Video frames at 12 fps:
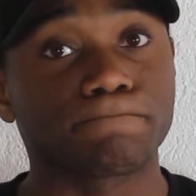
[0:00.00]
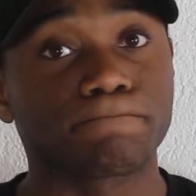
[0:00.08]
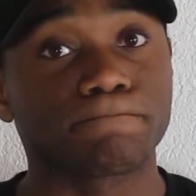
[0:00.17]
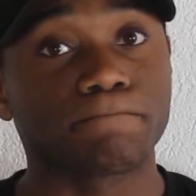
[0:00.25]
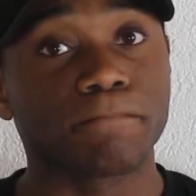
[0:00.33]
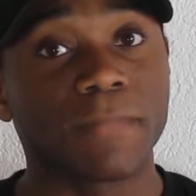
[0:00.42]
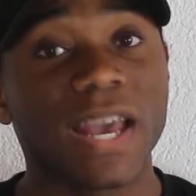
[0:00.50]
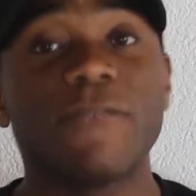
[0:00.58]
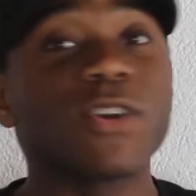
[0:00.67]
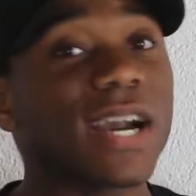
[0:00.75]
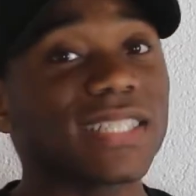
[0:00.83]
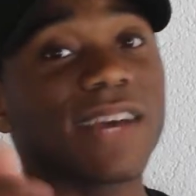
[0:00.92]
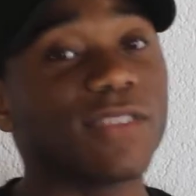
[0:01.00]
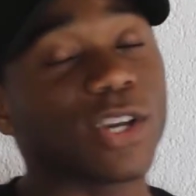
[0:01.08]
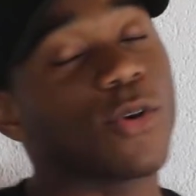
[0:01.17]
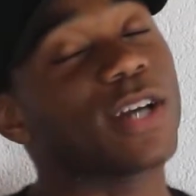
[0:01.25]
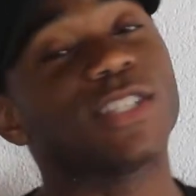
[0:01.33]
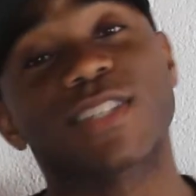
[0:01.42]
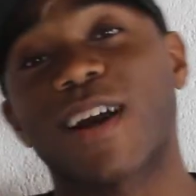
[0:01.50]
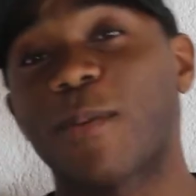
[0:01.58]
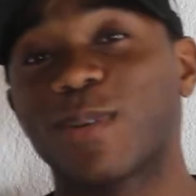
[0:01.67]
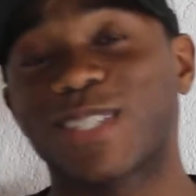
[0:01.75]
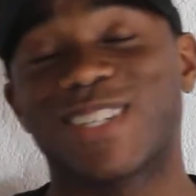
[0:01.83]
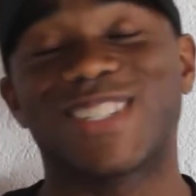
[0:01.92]
if you guys have any questions,
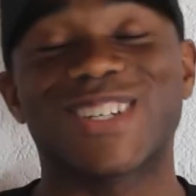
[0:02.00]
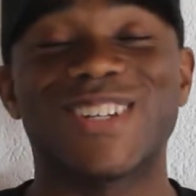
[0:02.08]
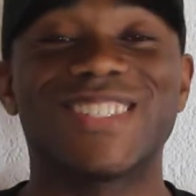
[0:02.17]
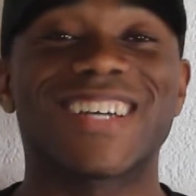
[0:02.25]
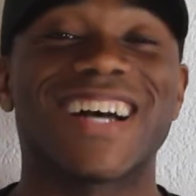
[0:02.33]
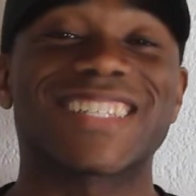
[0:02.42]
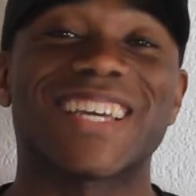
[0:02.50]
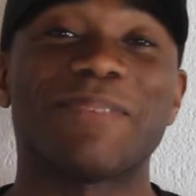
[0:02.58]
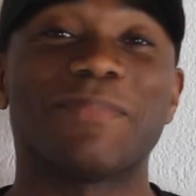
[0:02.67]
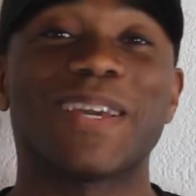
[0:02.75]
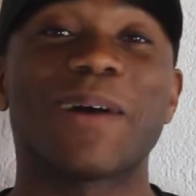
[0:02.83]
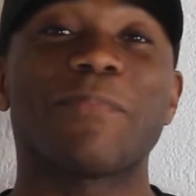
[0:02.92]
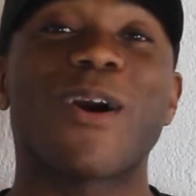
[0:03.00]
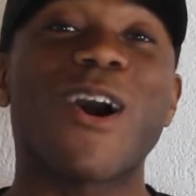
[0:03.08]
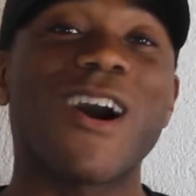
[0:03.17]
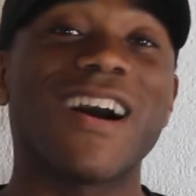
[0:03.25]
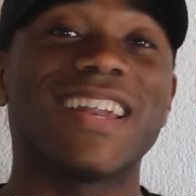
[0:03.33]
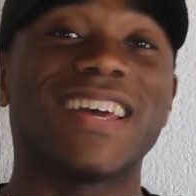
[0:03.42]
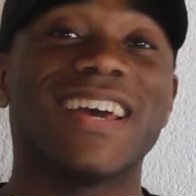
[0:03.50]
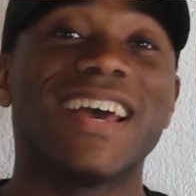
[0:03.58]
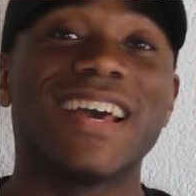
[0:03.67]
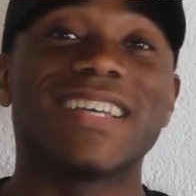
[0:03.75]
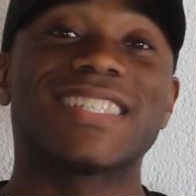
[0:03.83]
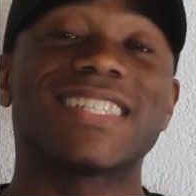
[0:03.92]
comments, or concerns, you guys can hit me up on
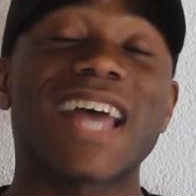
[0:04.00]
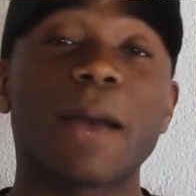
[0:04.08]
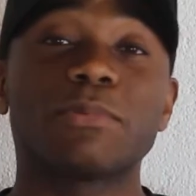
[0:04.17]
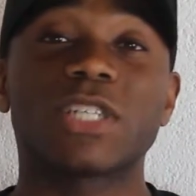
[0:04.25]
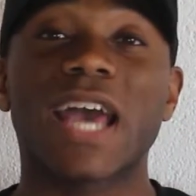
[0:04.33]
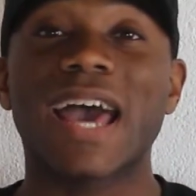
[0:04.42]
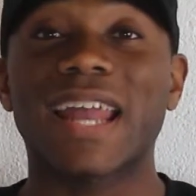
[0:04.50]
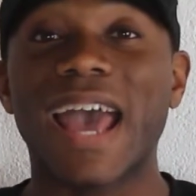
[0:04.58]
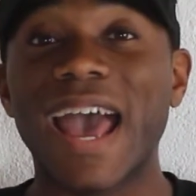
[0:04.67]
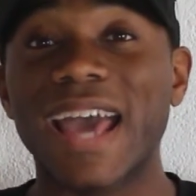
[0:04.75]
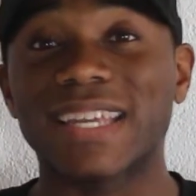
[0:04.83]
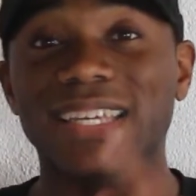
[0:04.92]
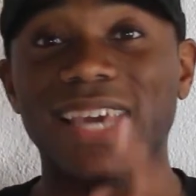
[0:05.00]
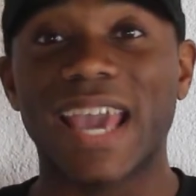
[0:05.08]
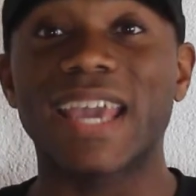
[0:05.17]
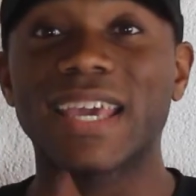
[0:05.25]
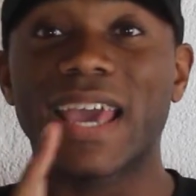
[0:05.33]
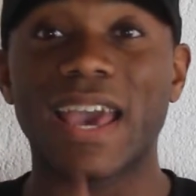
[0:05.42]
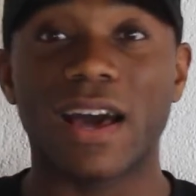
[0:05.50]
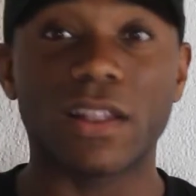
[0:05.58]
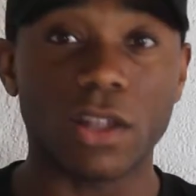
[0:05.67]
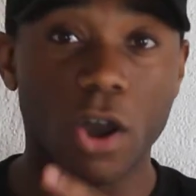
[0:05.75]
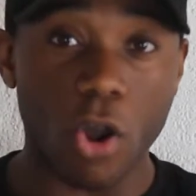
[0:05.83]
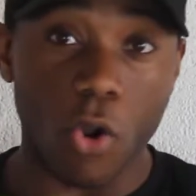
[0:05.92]
Snapchat at
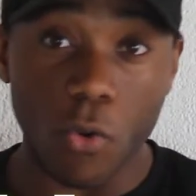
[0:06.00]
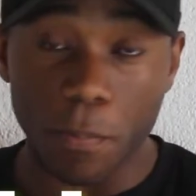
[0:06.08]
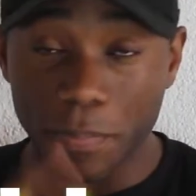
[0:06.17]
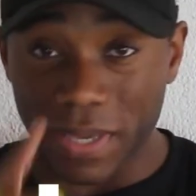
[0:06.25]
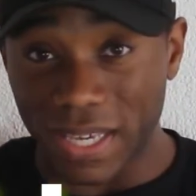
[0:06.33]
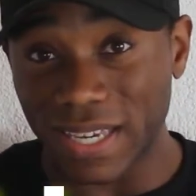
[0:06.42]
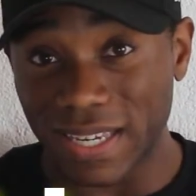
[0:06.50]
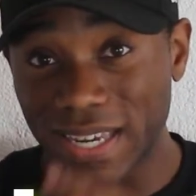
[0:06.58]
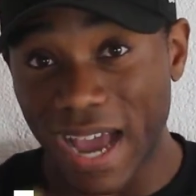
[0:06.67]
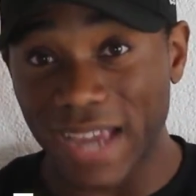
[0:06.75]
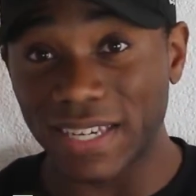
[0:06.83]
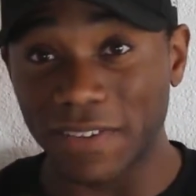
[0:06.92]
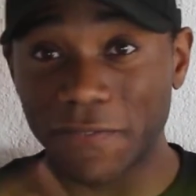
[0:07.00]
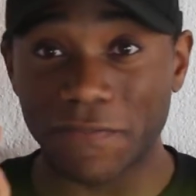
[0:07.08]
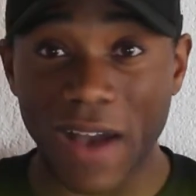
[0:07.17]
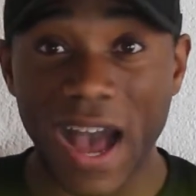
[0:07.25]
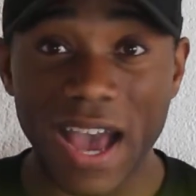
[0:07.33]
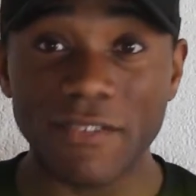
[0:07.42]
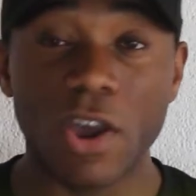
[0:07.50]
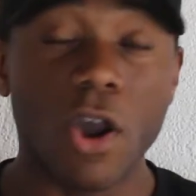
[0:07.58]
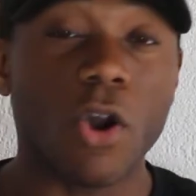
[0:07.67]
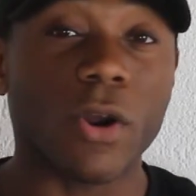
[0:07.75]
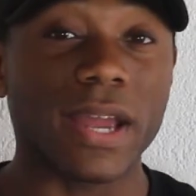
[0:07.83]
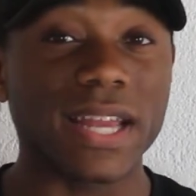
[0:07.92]
KLOP95
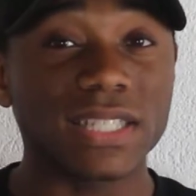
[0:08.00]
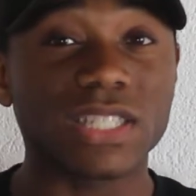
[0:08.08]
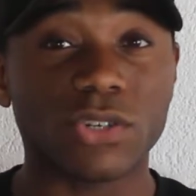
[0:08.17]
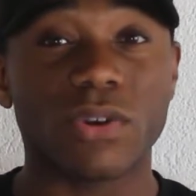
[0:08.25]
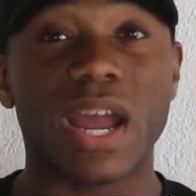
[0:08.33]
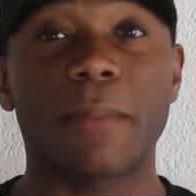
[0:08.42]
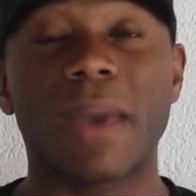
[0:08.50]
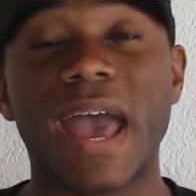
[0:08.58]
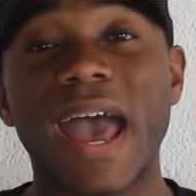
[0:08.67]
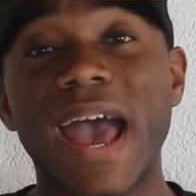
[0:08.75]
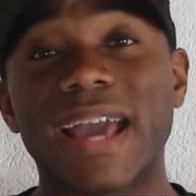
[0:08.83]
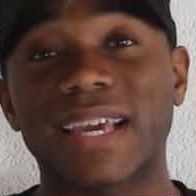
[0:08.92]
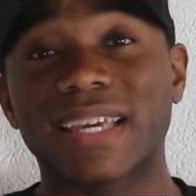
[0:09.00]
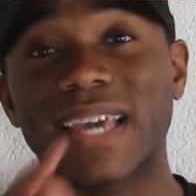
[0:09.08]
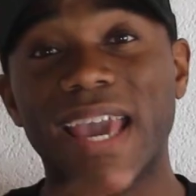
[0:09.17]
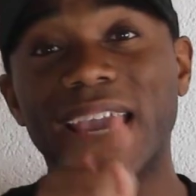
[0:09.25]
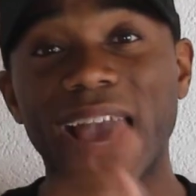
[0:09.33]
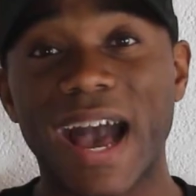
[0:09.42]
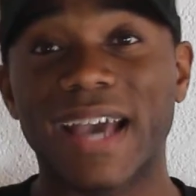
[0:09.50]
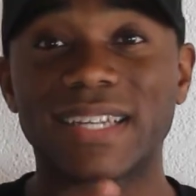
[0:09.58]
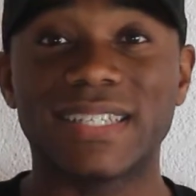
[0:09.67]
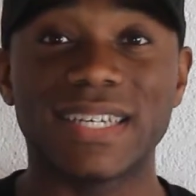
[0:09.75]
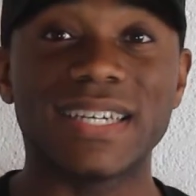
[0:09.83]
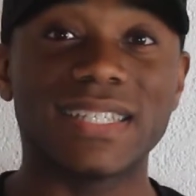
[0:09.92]
or Instagram at
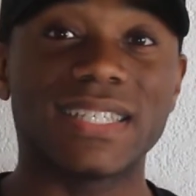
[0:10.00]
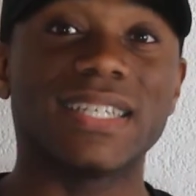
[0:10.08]
KIDTHNDR2.